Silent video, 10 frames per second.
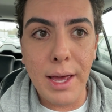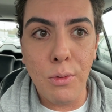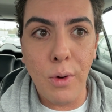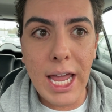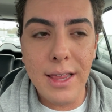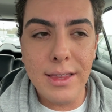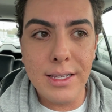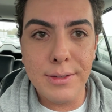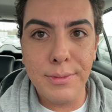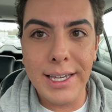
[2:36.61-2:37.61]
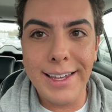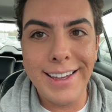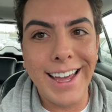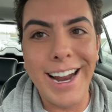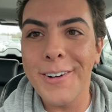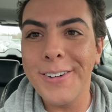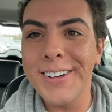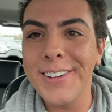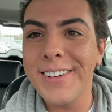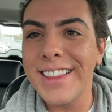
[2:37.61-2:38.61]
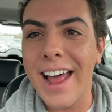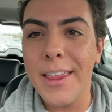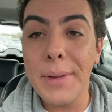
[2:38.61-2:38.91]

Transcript: my weight this week and how we were doing with that.